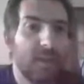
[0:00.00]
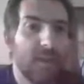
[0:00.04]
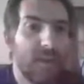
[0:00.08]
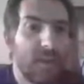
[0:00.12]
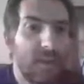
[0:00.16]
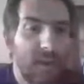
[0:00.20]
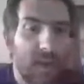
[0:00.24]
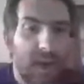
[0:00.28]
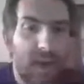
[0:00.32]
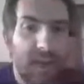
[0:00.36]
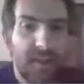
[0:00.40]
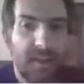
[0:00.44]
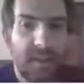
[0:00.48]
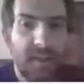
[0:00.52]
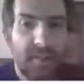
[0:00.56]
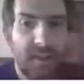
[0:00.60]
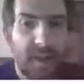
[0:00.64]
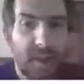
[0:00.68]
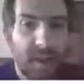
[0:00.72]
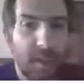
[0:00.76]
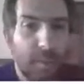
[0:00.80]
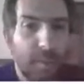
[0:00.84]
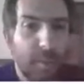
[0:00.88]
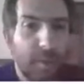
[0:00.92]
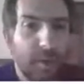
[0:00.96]
As a
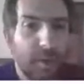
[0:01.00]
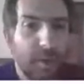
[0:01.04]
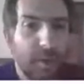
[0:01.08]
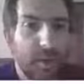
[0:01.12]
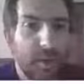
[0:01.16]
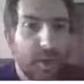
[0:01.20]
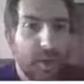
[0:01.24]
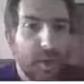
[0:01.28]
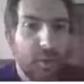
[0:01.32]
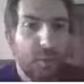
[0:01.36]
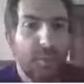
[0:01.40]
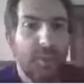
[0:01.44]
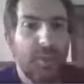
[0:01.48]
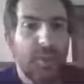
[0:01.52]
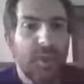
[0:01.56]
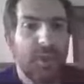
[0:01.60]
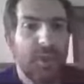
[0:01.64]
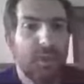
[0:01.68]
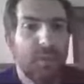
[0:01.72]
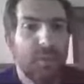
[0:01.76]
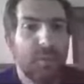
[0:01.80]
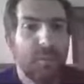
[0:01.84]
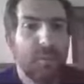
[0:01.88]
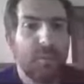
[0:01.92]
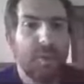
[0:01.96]
developer, you may
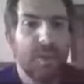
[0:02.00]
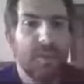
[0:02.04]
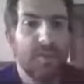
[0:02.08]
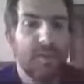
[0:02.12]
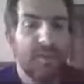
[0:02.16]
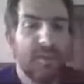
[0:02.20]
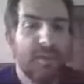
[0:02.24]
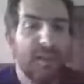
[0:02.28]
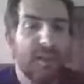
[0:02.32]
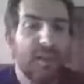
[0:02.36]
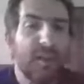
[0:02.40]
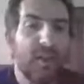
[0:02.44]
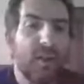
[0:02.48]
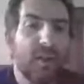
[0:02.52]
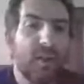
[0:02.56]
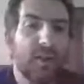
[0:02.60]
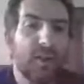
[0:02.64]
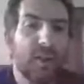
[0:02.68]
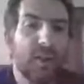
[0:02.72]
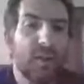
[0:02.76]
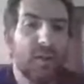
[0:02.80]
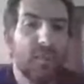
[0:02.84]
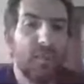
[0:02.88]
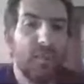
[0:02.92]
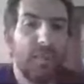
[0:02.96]
also be interested on
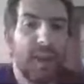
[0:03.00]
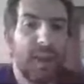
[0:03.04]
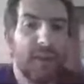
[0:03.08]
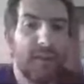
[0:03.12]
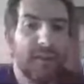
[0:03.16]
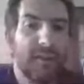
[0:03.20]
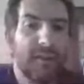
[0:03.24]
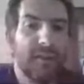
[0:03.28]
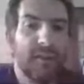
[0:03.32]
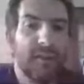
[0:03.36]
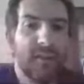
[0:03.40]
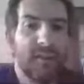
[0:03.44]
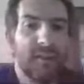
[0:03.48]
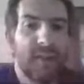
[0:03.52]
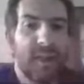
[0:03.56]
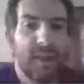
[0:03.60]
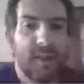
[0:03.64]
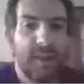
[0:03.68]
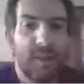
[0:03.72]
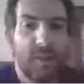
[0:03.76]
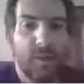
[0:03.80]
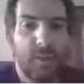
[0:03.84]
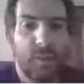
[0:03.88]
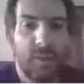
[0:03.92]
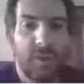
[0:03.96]
the complexities
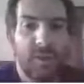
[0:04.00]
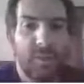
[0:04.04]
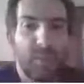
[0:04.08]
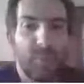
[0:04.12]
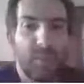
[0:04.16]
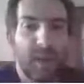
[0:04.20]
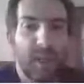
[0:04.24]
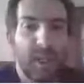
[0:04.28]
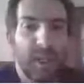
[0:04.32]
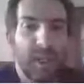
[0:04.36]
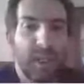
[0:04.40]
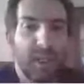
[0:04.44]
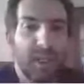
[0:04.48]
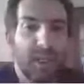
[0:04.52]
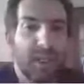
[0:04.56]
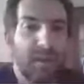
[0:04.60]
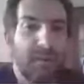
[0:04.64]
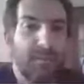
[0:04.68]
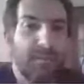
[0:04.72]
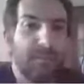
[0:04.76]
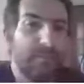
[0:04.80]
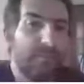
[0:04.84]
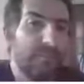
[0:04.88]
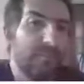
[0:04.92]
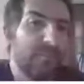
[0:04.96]
that tools bring
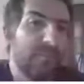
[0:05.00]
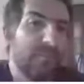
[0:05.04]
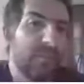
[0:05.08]
in.